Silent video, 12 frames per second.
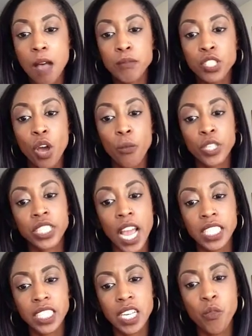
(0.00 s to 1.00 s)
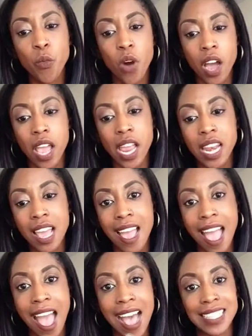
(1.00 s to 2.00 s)
So rejection, one,
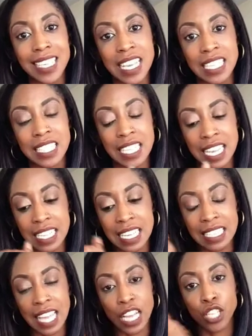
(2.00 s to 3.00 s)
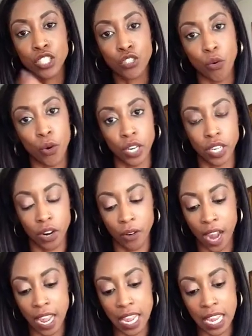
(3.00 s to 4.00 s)
has it's like a sword. All
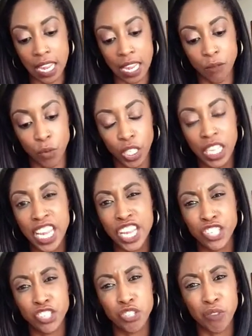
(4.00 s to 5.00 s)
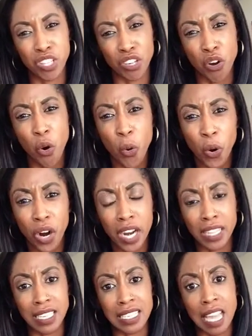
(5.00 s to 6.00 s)
right, it really hits you in the core
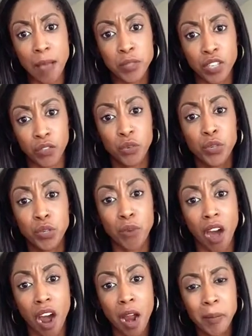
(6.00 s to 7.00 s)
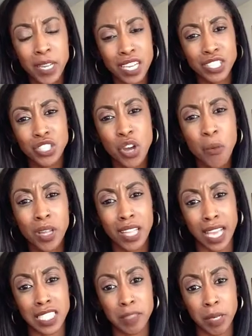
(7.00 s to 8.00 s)
and the depths of who you are, because no one
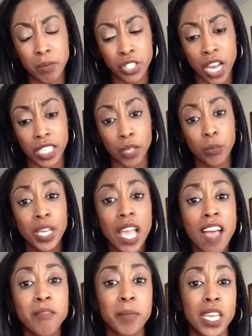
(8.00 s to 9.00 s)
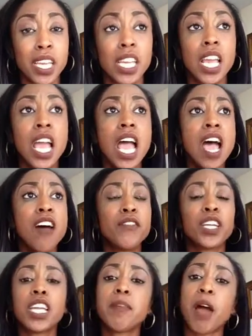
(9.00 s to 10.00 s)
likes to be rejected. We have been,
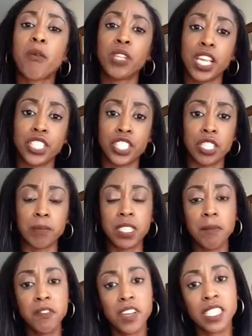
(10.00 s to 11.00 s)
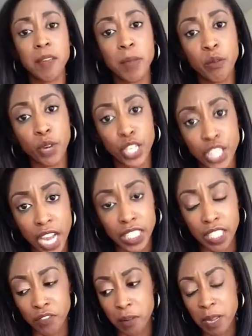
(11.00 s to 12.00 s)
forget about relationships, some of us have been
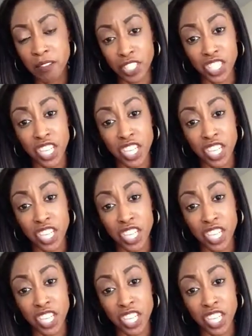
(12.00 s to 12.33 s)
rejected from even